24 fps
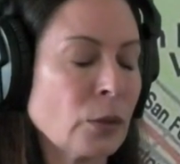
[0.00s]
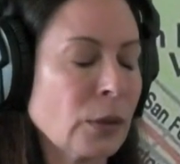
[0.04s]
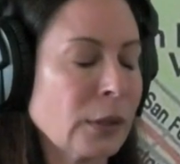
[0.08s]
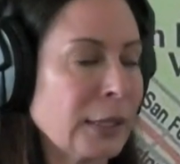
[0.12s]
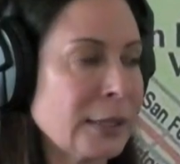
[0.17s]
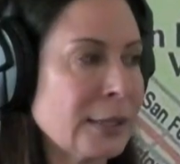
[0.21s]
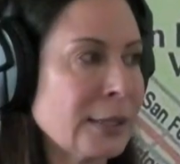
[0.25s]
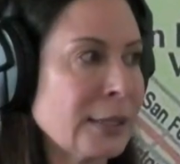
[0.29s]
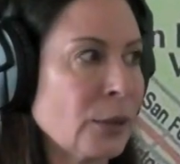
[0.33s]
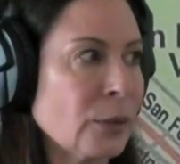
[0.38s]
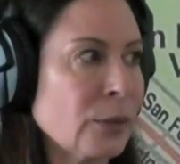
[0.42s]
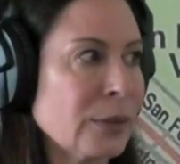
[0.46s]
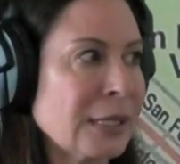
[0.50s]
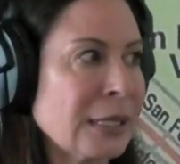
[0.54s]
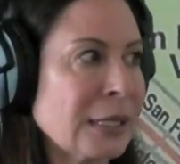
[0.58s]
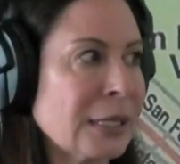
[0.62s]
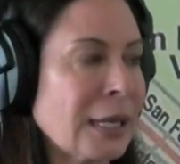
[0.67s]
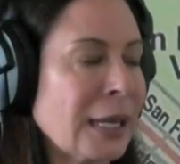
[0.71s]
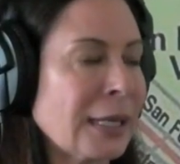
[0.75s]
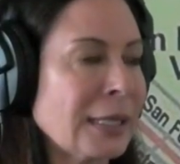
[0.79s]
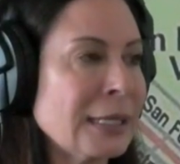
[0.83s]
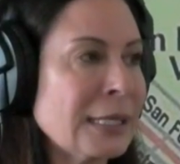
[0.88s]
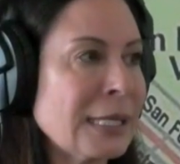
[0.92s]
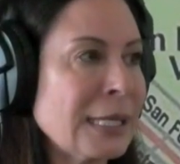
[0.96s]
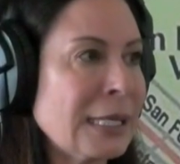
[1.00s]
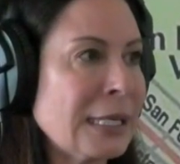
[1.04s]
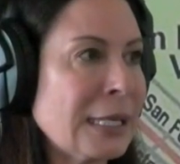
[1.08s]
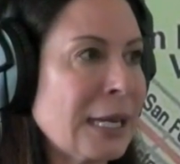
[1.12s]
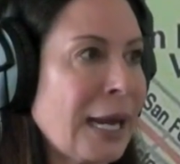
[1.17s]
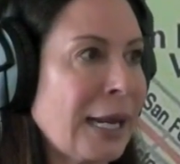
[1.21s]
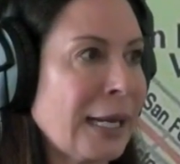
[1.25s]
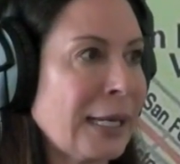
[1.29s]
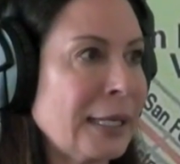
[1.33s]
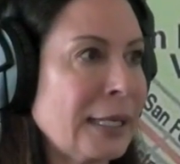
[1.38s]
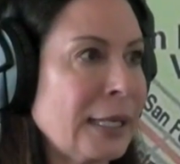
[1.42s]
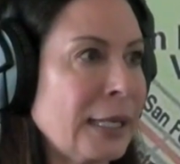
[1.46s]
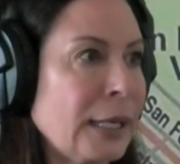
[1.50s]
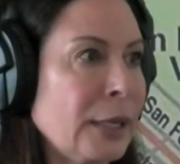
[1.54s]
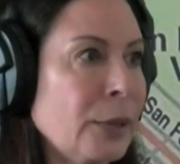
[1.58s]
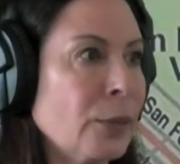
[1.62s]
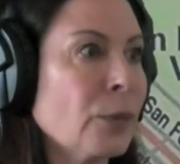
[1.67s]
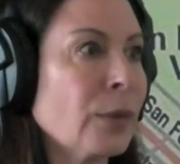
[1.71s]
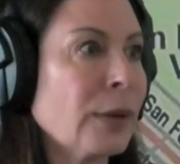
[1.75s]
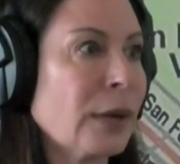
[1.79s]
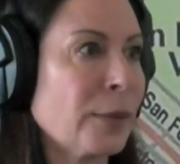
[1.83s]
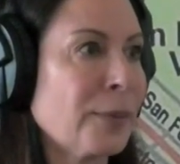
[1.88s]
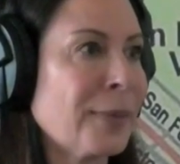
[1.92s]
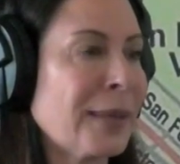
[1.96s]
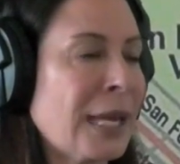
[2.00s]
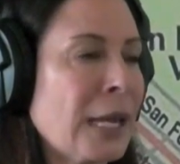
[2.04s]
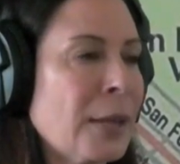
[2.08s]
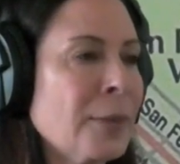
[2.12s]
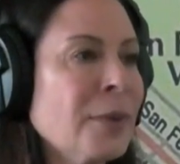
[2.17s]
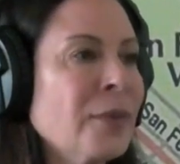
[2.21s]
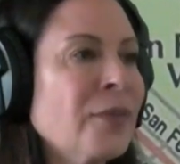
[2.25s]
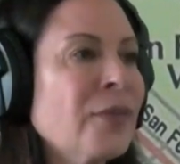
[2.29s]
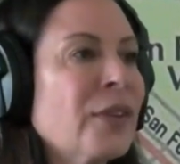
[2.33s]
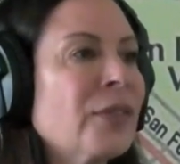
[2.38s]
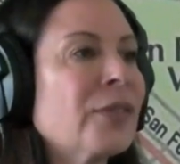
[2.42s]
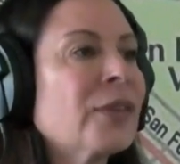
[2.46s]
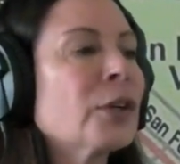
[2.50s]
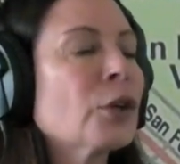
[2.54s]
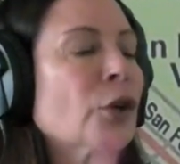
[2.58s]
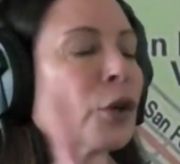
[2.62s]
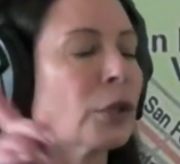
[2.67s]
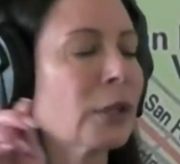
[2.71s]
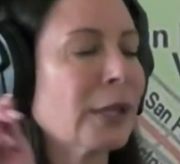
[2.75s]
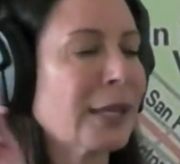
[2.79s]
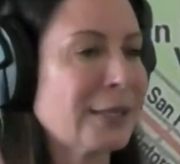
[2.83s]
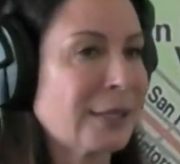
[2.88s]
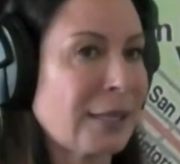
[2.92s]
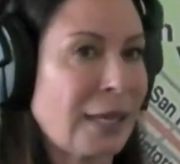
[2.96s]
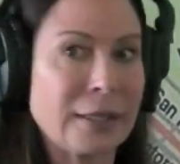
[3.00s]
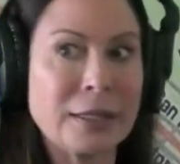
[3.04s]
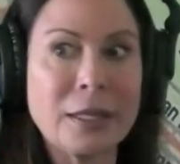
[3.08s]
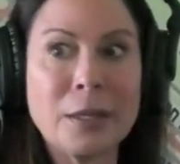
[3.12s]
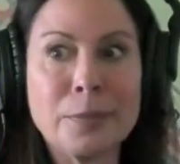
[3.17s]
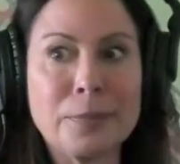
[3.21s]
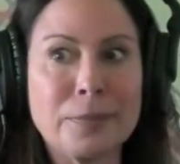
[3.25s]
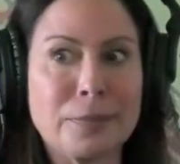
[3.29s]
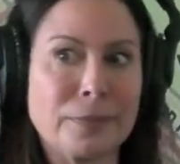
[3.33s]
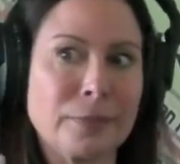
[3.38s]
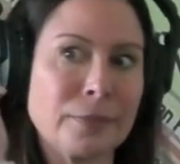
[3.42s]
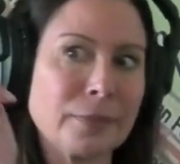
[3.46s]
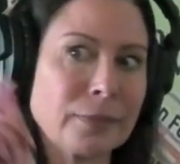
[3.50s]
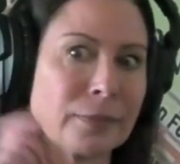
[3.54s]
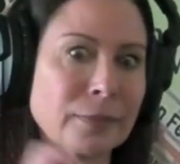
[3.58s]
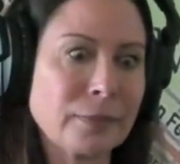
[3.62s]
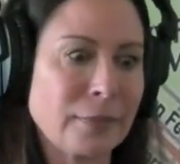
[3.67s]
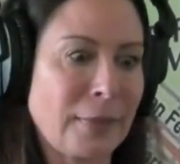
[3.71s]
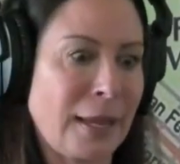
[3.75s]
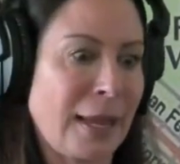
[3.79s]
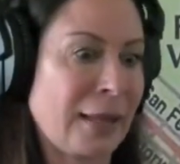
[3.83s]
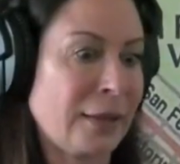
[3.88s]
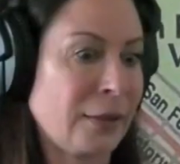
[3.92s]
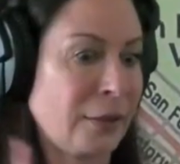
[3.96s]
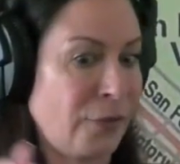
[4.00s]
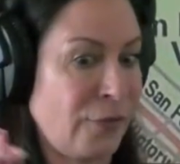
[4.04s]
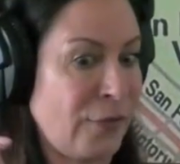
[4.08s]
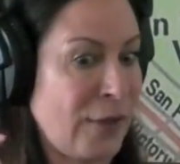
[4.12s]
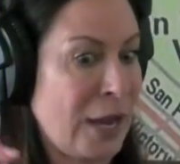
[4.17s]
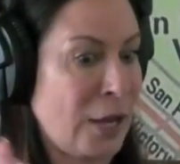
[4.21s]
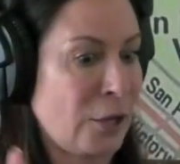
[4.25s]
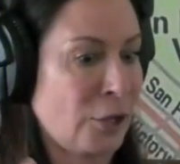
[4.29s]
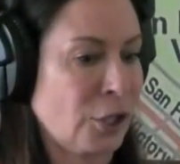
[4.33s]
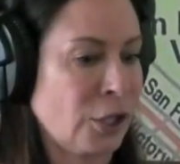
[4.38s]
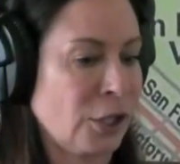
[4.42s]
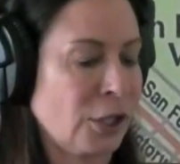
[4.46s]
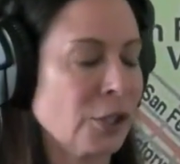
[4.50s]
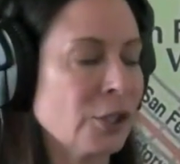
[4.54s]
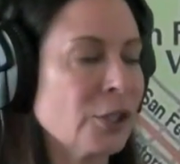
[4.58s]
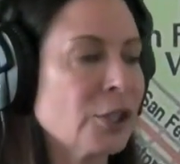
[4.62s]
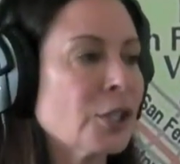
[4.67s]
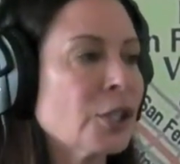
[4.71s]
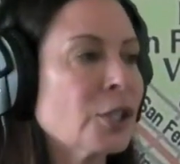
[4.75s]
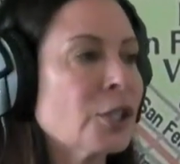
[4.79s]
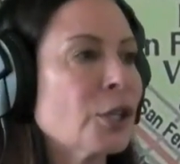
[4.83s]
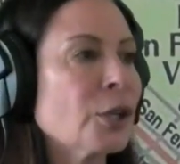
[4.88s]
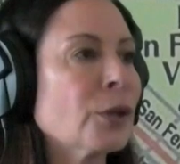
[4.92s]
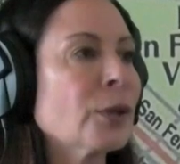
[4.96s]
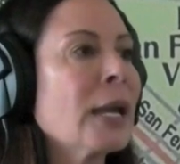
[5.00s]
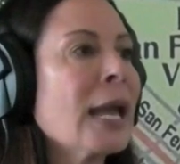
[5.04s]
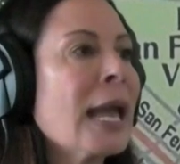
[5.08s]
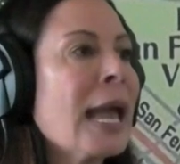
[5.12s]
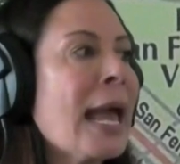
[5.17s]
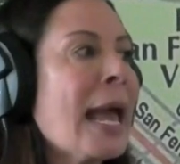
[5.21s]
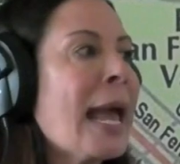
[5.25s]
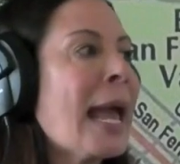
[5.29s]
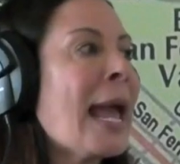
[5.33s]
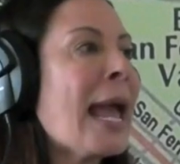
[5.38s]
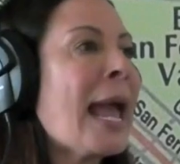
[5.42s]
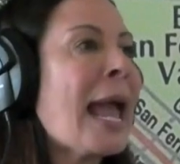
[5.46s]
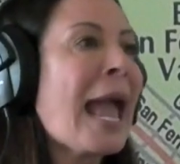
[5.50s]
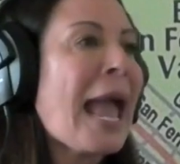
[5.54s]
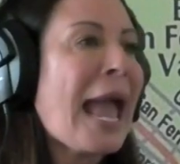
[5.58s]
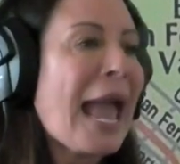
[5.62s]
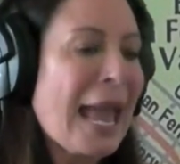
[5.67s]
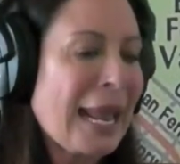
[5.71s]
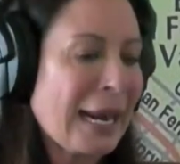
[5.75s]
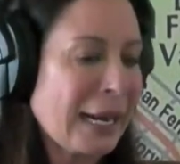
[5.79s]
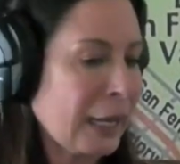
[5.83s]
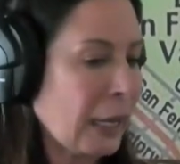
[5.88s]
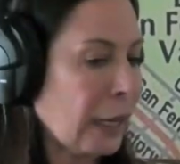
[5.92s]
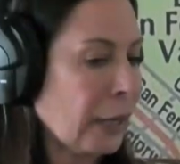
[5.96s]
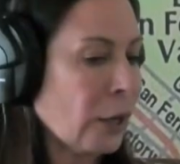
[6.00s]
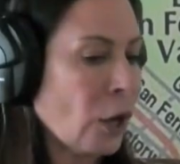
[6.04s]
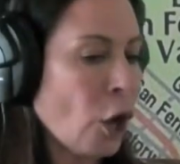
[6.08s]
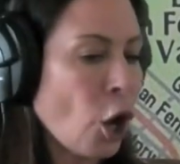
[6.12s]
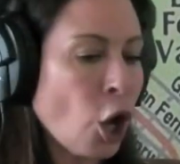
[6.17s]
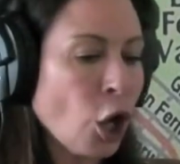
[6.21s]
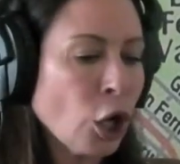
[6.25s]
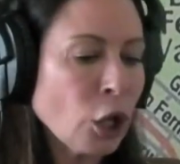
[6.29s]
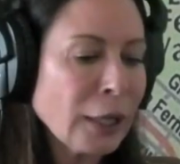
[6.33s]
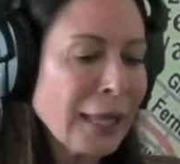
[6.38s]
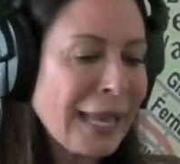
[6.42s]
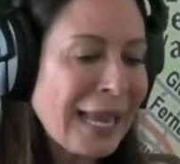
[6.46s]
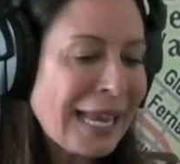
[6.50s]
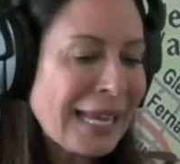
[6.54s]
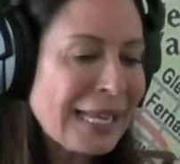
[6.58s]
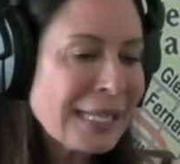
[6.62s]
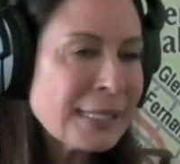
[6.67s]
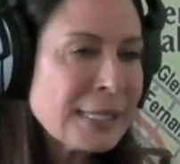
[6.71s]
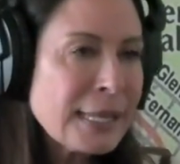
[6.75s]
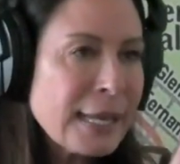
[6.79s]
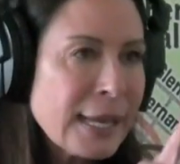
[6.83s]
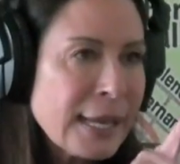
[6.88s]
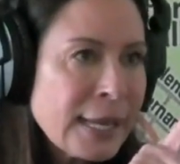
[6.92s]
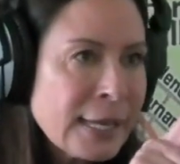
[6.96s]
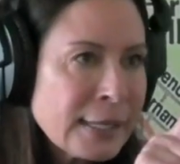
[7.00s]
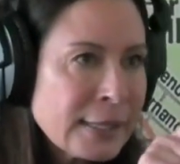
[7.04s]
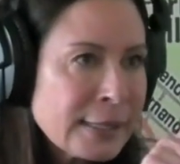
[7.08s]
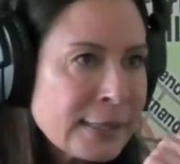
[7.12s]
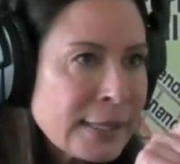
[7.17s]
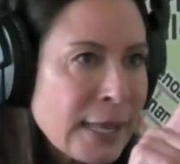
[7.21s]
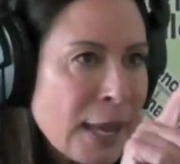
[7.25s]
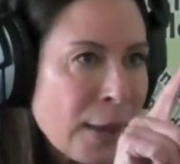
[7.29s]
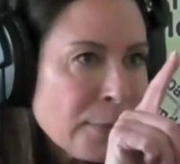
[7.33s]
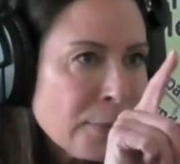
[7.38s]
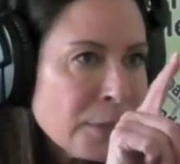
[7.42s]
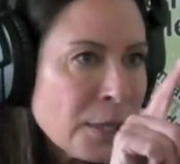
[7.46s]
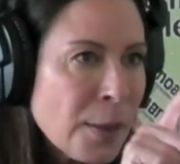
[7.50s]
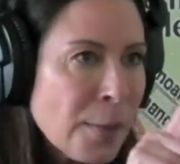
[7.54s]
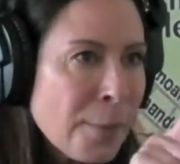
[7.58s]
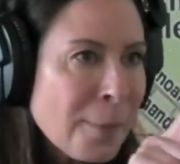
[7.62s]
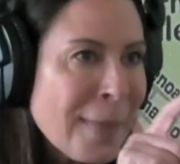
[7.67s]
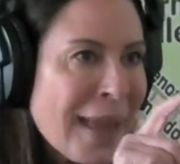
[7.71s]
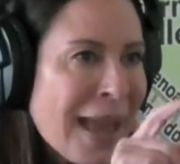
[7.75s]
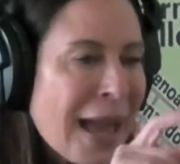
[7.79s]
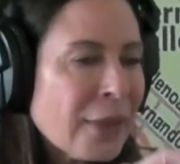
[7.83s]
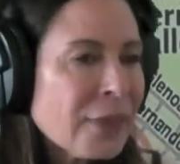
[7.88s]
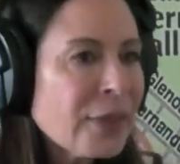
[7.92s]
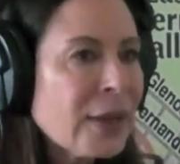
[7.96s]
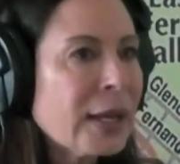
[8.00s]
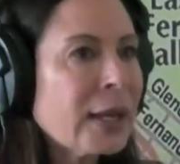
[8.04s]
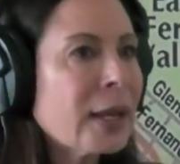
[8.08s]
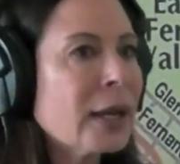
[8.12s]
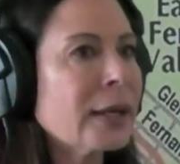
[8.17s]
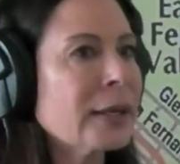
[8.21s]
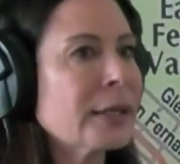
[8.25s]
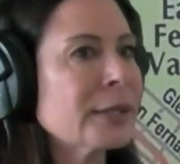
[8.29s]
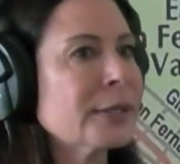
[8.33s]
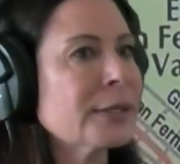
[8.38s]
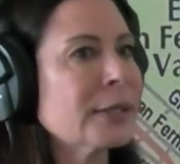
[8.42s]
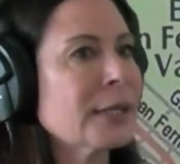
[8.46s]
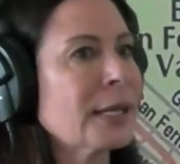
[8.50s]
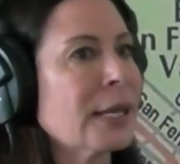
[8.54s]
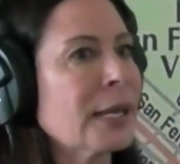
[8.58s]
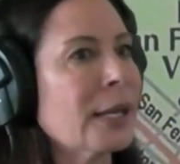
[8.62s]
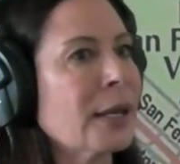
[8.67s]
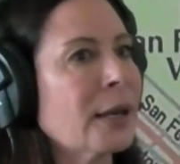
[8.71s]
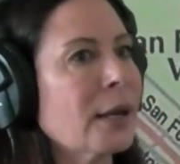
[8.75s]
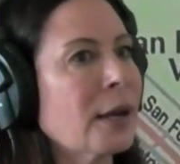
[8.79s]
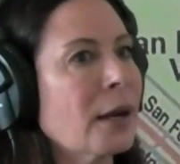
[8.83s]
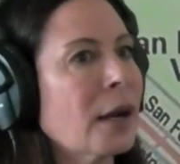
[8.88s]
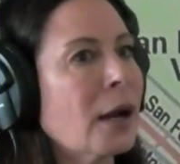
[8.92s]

well, let's see, it was in 1990. When I became a Vivid girl, I signed up at the Fashion Institute and I got all A's except math. I got a C.